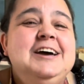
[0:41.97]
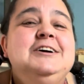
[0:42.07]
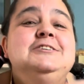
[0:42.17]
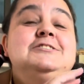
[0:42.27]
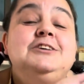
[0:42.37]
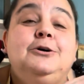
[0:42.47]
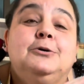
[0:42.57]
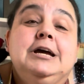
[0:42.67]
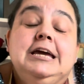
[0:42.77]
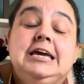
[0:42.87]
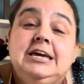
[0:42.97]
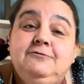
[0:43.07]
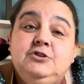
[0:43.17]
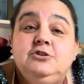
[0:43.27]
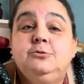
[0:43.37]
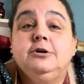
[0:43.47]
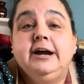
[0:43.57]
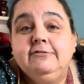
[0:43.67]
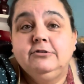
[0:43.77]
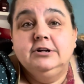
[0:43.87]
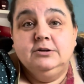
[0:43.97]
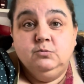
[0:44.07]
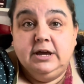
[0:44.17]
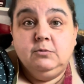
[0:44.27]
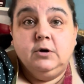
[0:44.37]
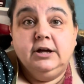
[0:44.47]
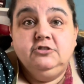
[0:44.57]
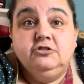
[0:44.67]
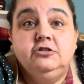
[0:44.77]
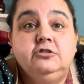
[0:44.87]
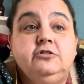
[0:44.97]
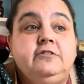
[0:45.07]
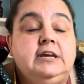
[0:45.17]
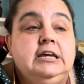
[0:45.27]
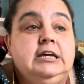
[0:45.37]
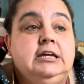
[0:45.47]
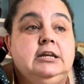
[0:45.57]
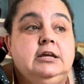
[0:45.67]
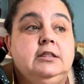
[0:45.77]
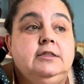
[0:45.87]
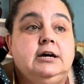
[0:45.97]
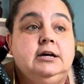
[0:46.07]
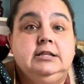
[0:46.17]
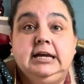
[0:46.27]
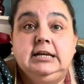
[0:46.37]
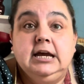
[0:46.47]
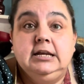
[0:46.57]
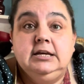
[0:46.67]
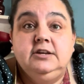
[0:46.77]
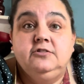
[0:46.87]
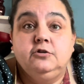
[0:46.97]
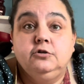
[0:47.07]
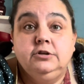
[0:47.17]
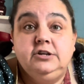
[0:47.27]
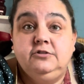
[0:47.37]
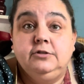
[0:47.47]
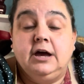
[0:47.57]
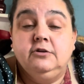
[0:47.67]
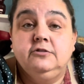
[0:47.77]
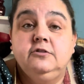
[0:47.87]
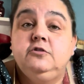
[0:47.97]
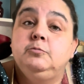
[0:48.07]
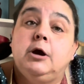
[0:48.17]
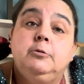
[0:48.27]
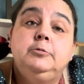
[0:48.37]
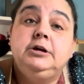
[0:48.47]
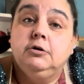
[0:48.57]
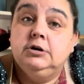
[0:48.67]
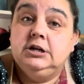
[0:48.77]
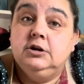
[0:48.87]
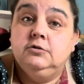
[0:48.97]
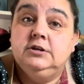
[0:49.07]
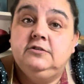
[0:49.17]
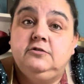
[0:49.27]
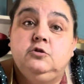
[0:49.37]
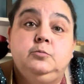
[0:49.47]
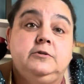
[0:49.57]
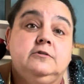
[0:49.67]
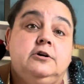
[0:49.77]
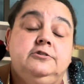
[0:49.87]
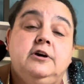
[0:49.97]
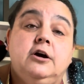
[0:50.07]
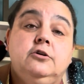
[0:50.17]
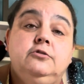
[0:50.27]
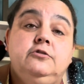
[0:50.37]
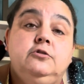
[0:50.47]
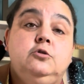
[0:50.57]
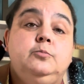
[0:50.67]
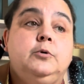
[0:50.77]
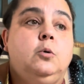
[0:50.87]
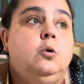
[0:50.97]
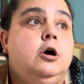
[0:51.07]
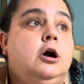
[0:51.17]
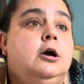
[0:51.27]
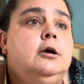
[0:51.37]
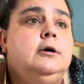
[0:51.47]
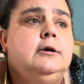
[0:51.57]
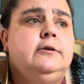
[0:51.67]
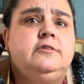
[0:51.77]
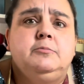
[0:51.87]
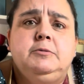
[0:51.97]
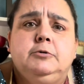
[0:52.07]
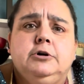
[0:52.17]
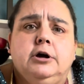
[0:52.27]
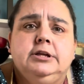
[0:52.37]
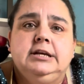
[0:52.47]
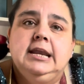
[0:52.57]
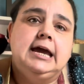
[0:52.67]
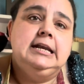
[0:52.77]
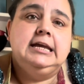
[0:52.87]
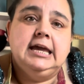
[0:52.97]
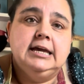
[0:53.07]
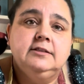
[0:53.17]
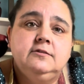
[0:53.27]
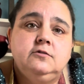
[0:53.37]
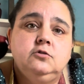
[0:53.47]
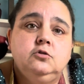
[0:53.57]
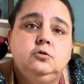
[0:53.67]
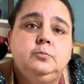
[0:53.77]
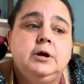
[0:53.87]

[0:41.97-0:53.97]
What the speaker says: So if you were ever on Weight Watchers in the late 90s, early 2000s, you probably already know this soup. It's called taco soup, or some people call it 9-can soup.